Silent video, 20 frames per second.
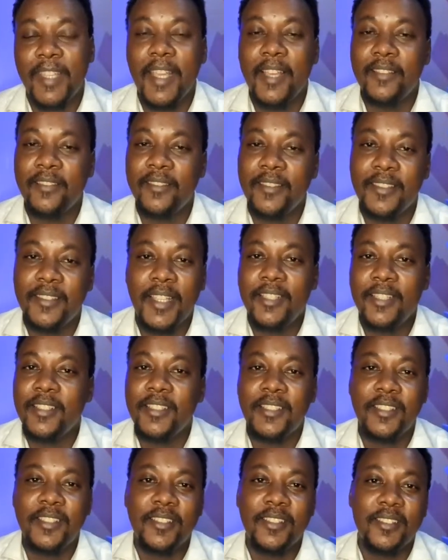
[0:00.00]
that
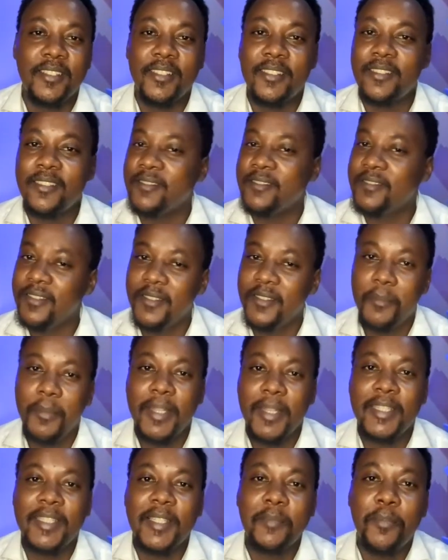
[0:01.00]
is my
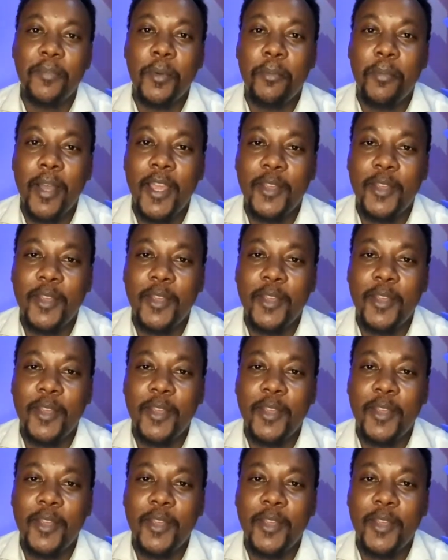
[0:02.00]
simple bio.